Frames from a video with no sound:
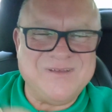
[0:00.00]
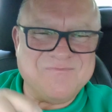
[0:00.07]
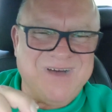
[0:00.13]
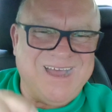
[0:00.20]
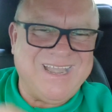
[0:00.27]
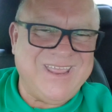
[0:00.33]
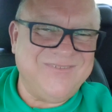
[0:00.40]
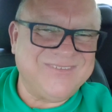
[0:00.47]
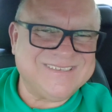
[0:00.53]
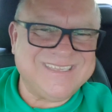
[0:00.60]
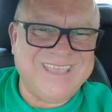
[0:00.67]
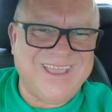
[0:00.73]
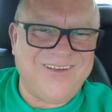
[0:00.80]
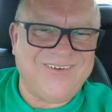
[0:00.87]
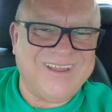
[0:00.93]
And my name is
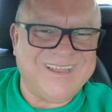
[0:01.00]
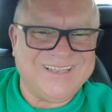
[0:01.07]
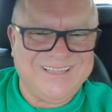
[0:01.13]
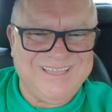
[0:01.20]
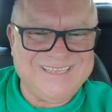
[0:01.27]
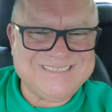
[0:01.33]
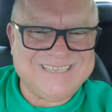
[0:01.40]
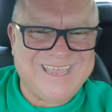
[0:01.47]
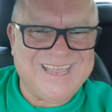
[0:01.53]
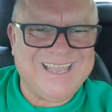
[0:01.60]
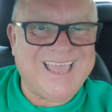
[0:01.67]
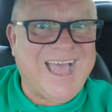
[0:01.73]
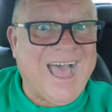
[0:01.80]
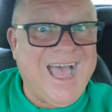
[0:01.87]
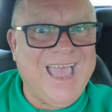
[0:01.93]
Gary Lee
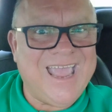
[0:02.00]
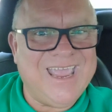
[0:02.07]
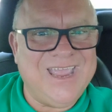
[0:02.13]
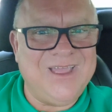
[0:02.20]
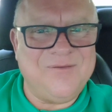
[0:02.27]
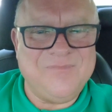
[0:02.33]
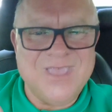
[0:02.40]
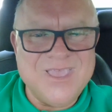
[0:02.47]
Stanley. I am